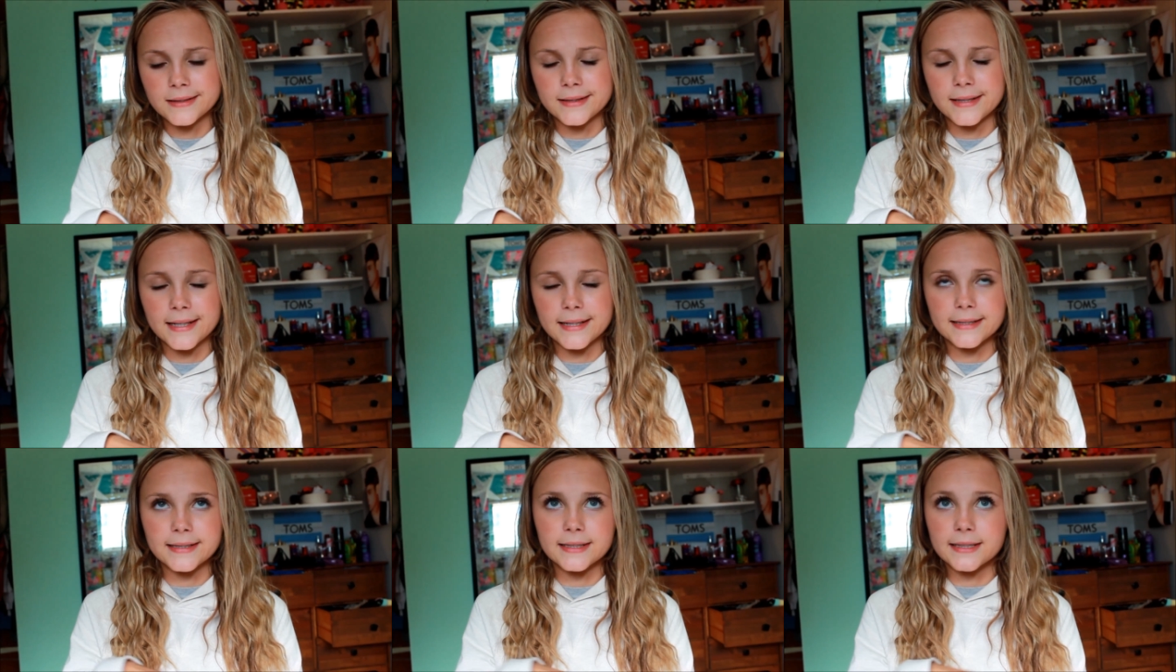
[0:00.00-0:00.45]

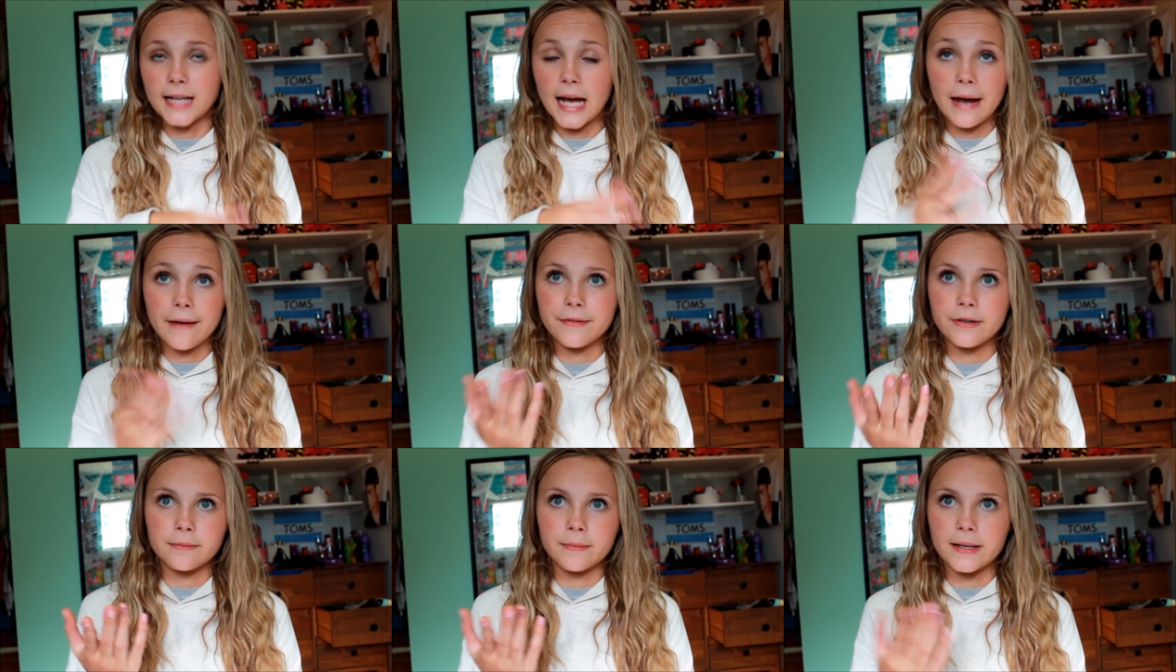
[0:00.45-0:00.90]
they didn't
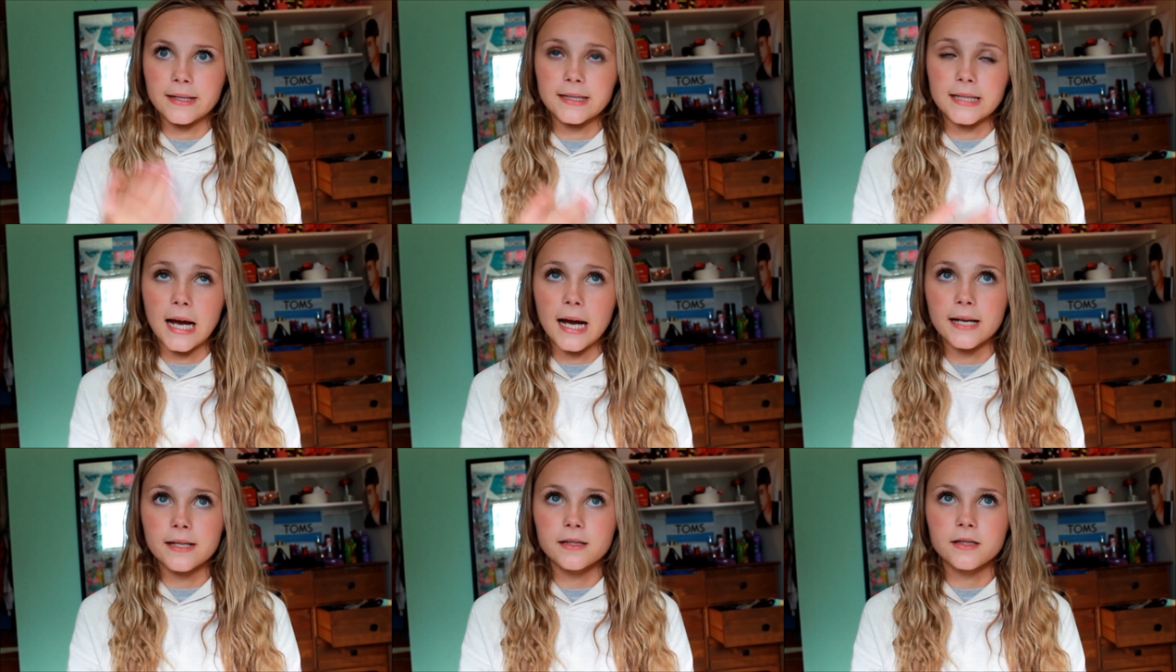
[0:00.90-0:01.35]
have it in my
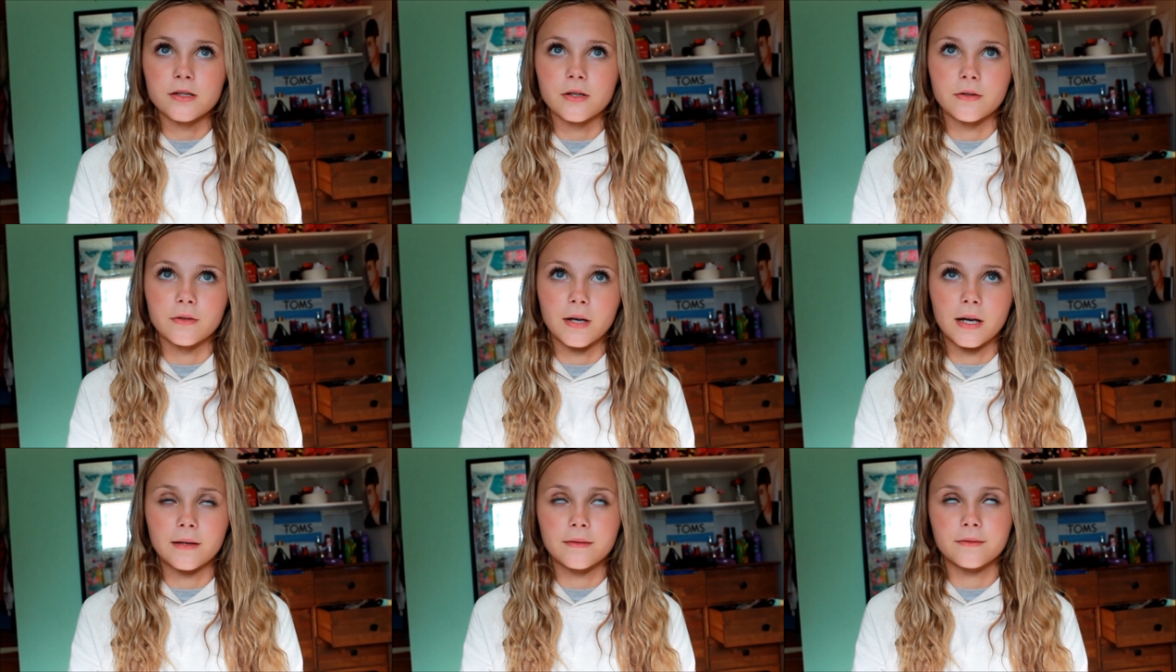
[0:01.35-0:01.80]
size,
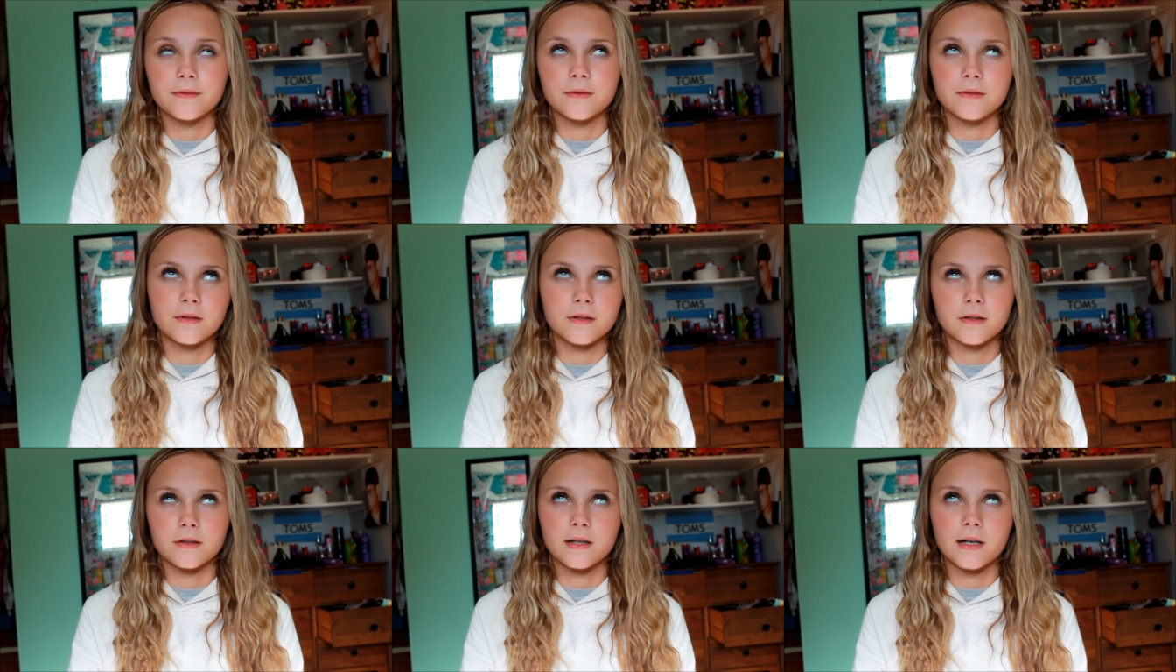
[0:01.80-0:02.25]
so
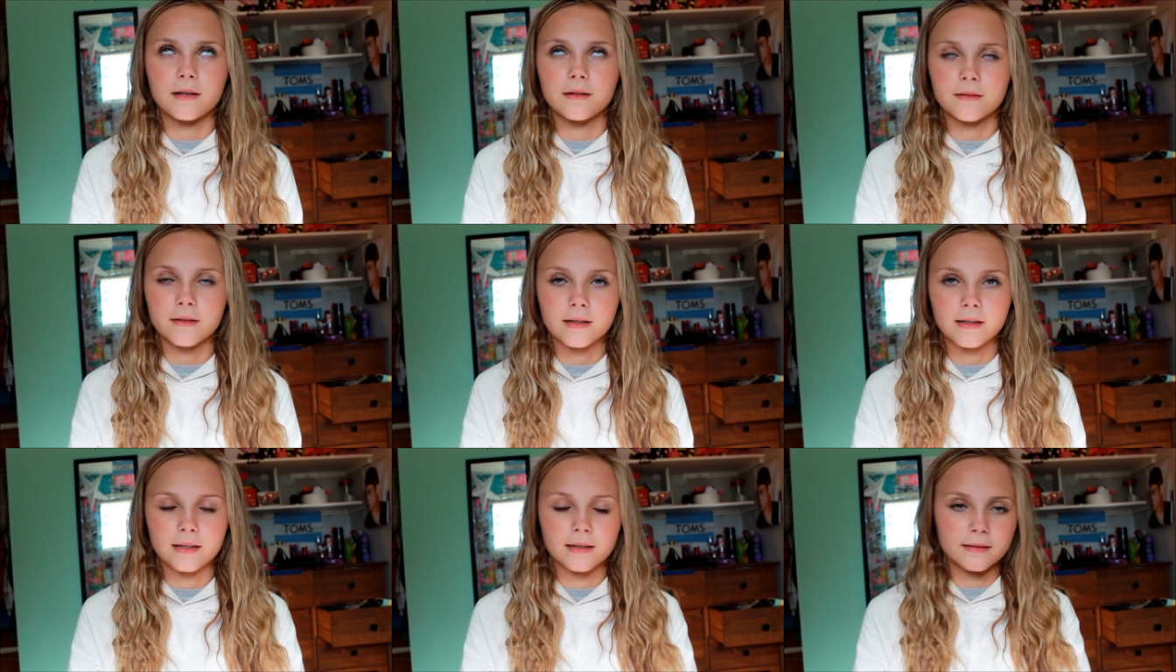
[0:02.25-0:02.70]
they're
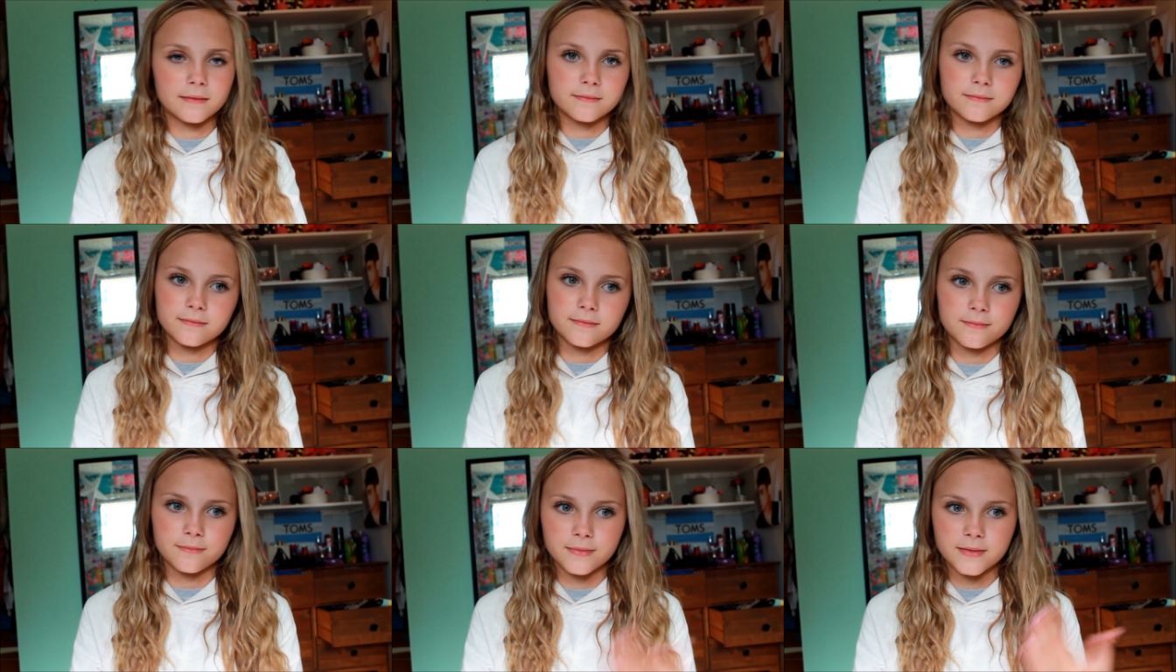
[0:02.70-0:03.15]
uh, going to
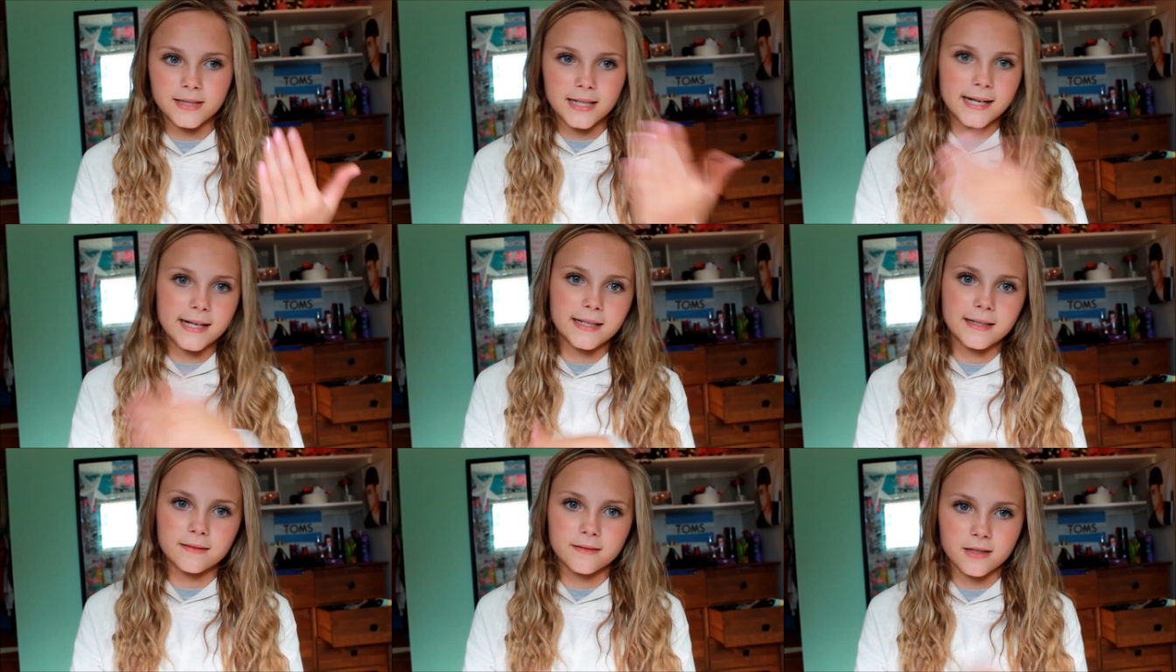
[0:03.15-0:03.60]

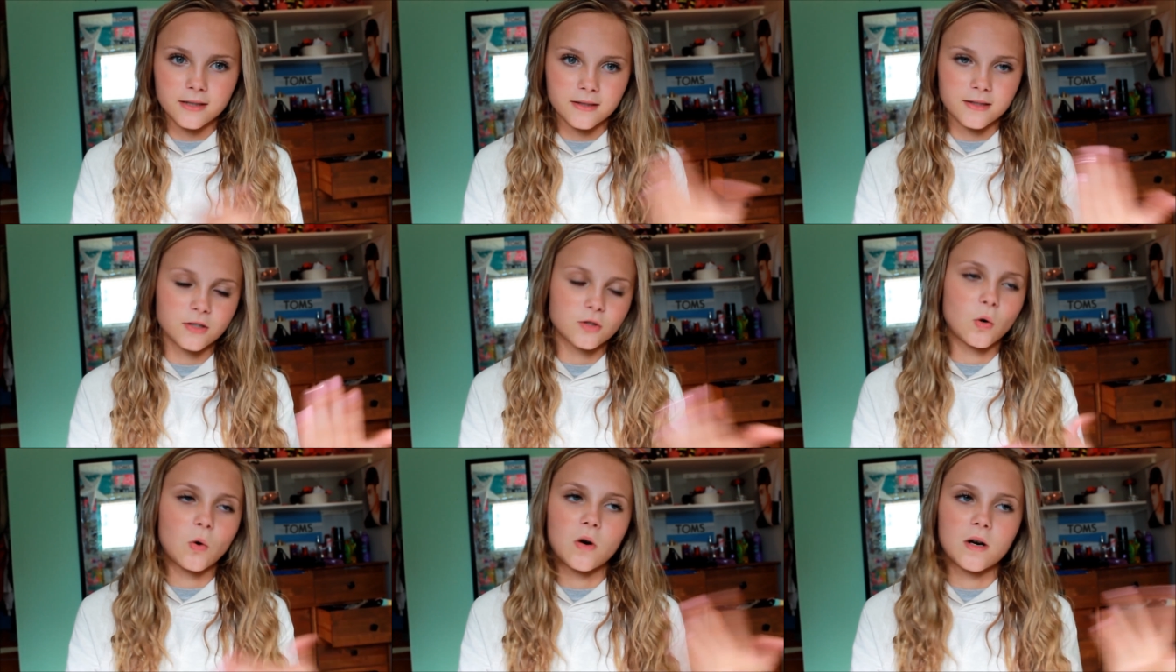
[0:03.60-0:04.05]
send it to the
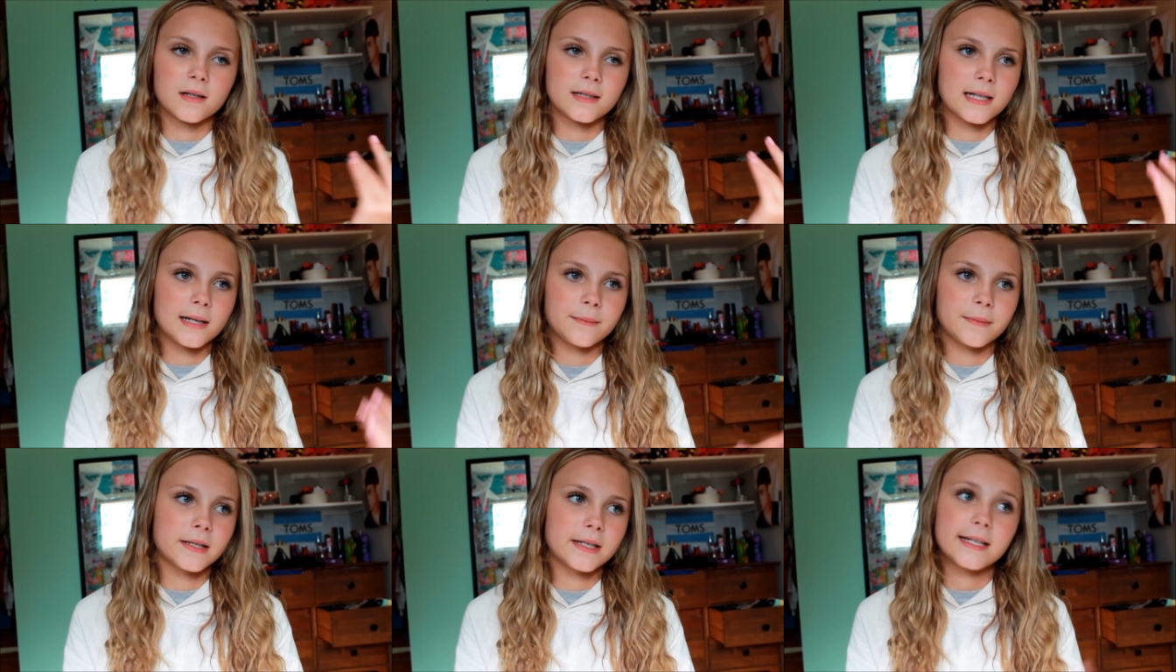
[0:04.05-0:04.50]
store and
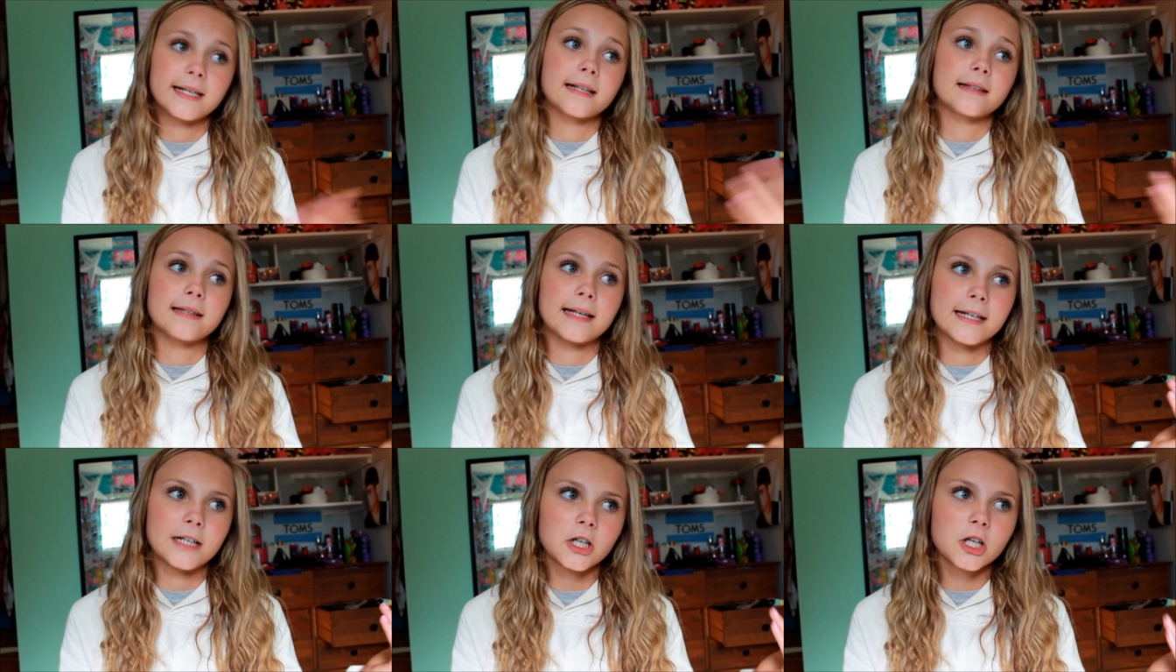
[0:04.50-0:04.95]
then I'm going to get
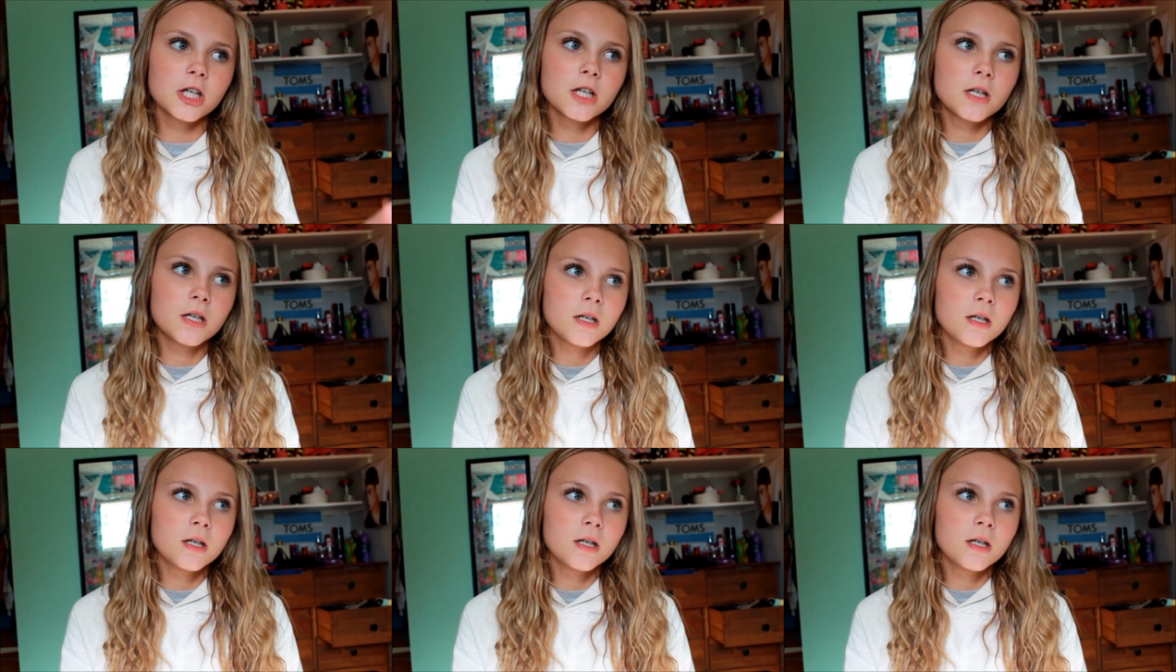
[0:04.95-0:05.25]
it later.